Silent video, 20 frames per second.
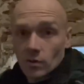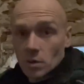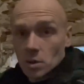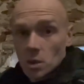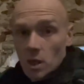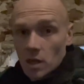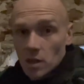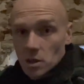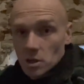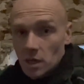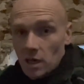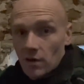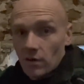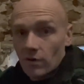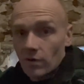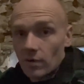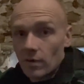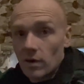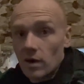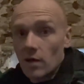a trench out in
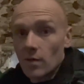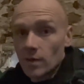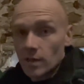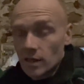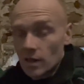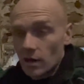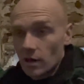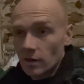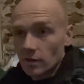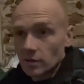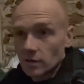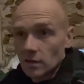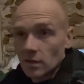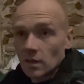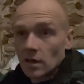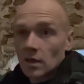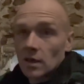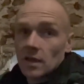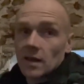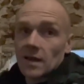the lower yard
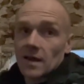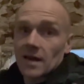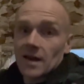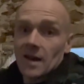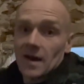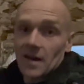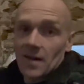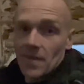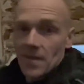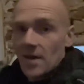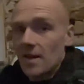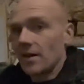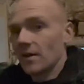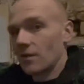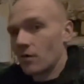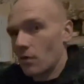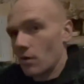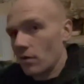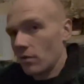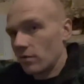and then
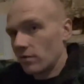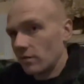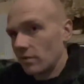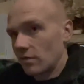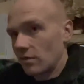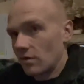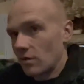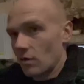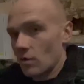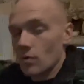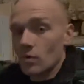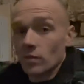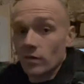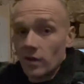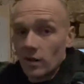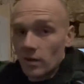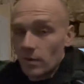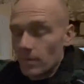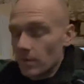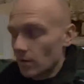across to all the
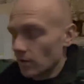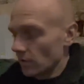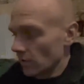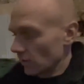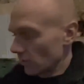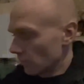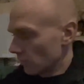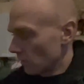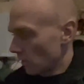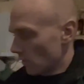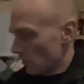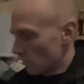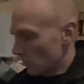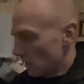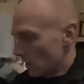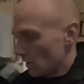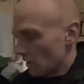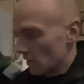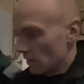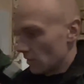other buildings. So
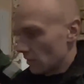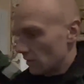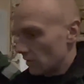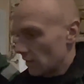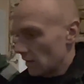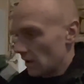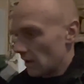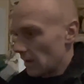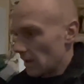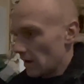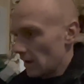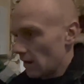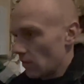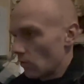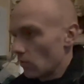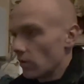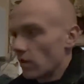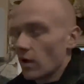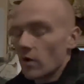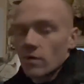
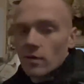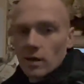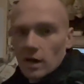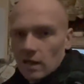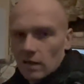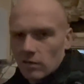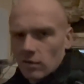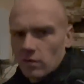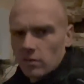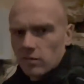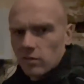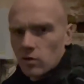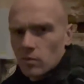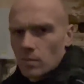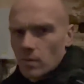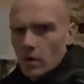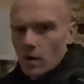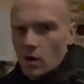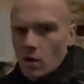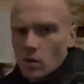although it's a
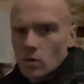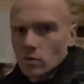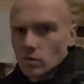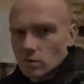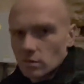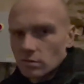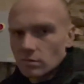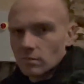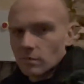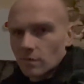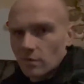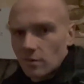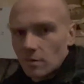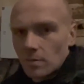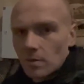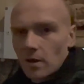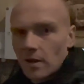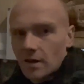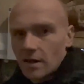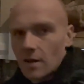super old
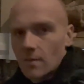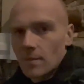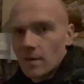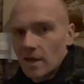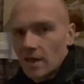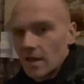supply coming